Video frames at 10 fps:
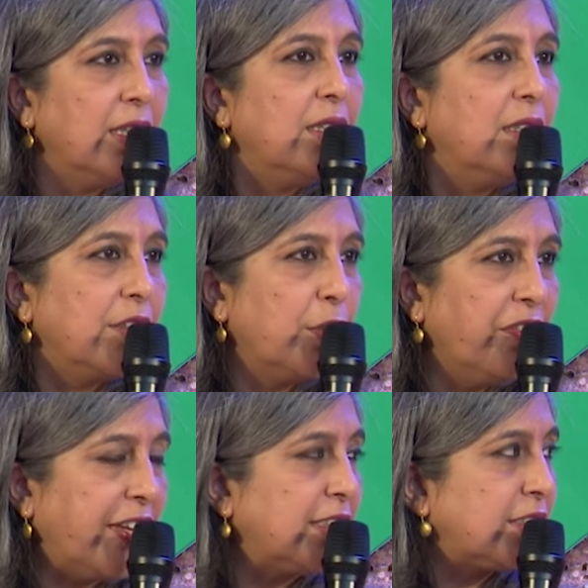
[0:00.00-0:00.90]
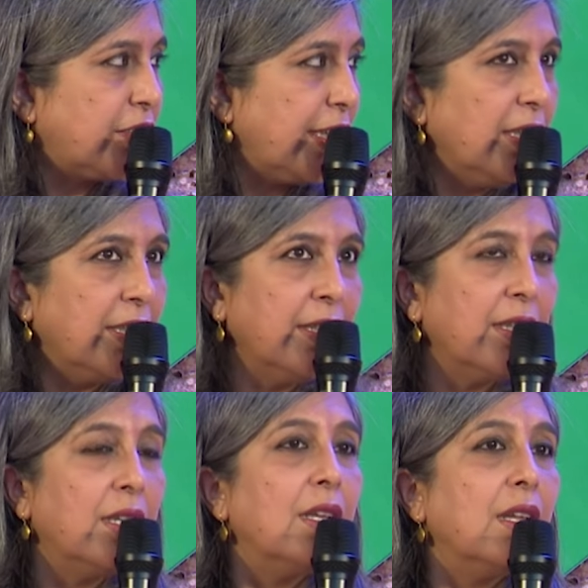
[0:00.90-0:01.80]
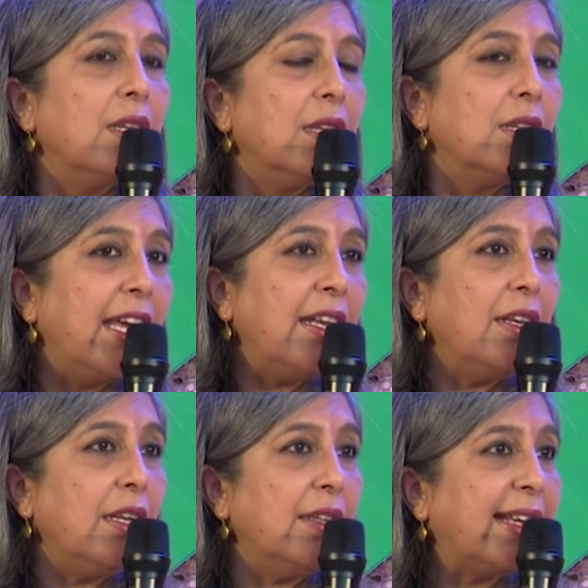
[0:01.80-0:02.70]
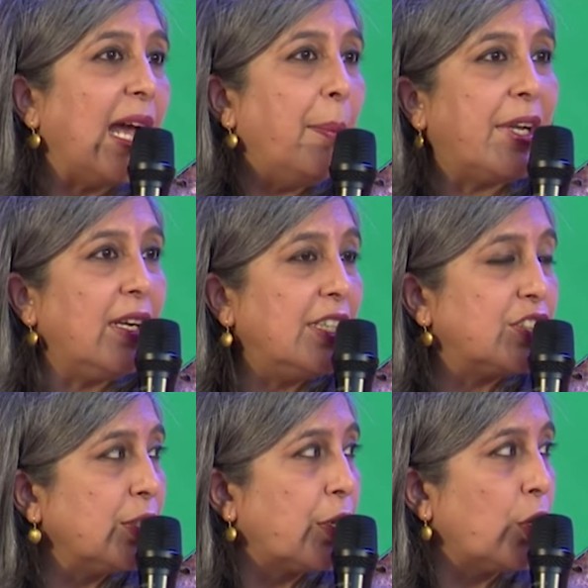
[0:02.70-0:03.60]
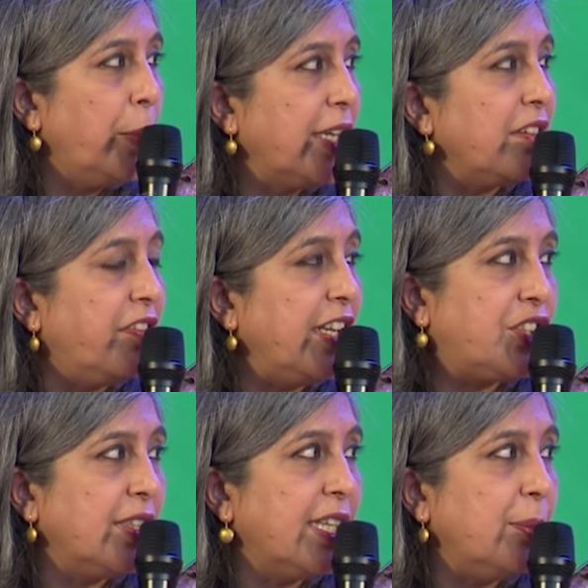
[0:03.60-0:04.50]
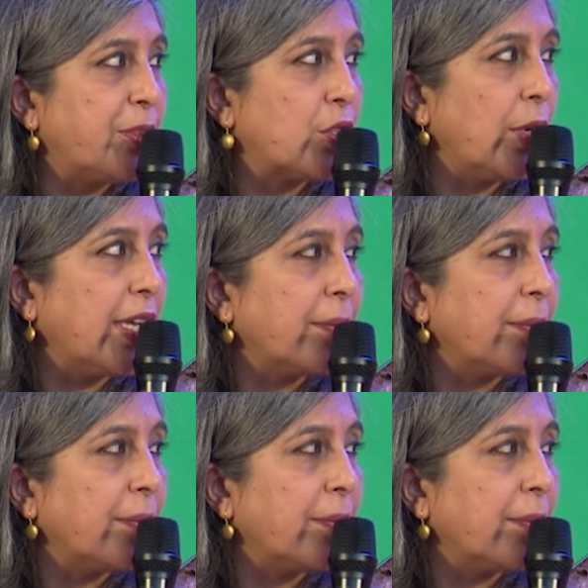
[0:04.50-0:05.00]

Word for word: you know, fixed return, then the capital doesn't grow, but inflation keeps growing.